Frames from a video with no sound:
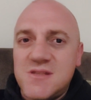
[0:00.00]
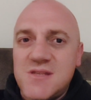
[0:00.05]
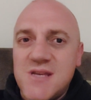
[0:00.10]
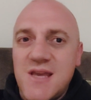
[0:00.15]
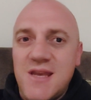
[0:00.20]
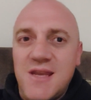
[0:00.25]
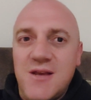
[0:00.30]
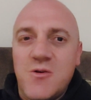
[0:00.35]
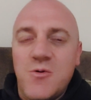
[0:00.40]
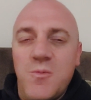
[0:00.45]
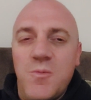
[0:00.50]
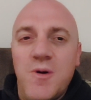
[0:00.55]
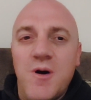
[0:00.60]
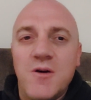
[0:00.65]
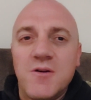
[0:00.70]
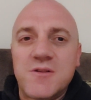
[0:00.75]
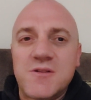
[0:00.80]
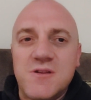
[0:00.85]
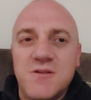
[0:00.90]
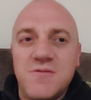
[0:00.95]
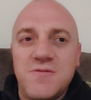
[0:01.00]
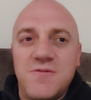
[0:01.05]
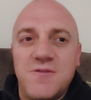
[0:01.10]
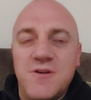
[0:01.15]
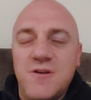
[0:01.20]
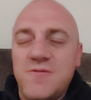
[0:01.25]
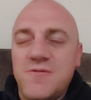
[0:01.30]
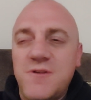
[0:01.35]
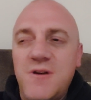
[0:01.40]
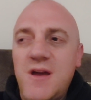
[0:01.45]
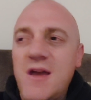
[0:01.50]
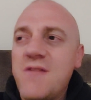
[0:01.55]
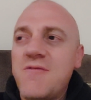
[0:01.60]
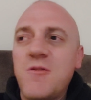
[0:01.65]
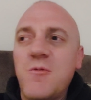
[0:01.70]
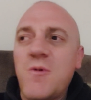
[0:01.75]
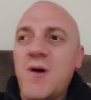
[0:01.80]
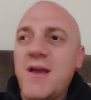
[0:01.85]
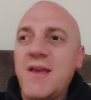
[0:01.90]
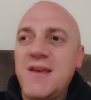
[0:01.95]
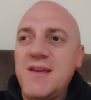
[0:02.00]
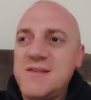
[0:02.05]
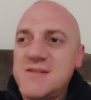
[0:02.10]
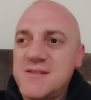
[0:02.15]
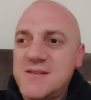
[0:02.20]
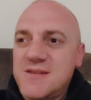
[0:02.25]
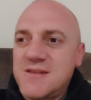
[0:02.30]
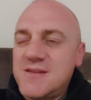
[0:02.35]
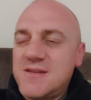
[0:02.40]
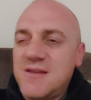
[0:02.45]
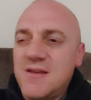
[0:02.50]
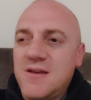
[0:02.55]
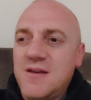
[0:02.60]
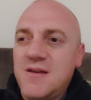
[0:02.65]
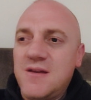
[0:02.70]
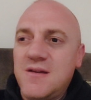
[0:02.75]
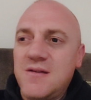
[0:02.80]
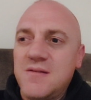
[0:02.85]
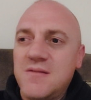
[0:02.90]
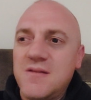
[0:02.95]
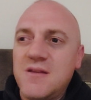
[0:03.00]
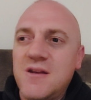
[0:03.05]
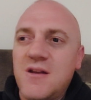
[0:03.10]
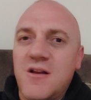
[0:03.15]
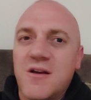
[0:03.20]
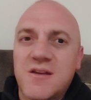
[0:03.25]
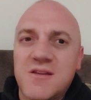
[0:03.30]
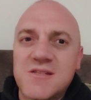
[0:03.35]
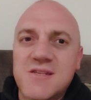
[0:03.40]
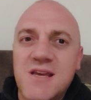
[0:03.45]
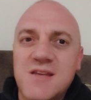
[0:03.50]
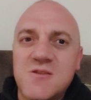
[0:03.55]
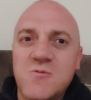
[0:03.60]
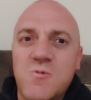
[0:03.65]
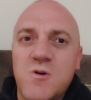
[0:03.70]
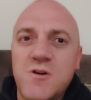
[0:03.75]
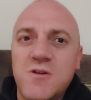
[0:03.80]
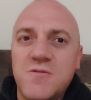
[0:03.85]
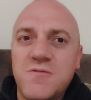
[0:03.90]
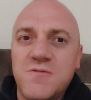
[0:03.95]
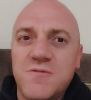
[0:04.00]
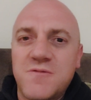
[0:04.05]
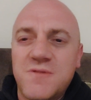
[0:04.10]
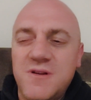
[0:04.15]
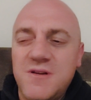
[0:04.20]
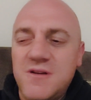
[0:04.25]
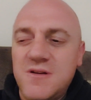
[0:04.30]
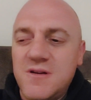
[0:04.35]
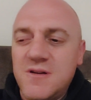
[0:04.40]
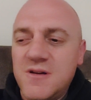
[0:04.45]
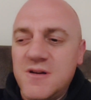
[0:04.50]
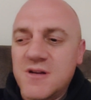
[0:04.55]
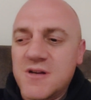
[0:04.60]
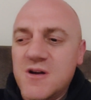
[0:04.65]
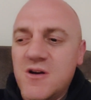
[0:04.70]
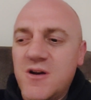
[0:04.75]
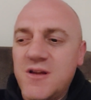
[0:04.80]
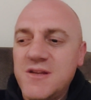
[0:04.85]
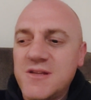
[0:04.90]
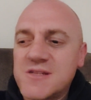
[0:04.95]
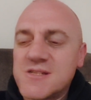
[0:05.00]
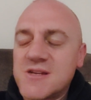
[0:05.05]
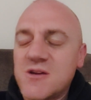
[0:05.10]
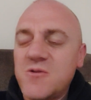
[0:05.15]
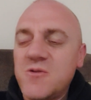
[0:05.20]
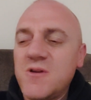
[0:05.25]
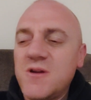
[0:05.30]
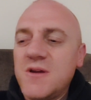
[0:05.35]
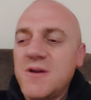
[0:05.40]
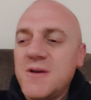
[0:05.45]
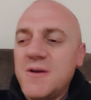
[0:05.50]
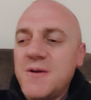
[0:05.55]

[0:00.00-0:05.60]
technical boxer for heavyweight. He's you know, like I say, he's a one of a kind. So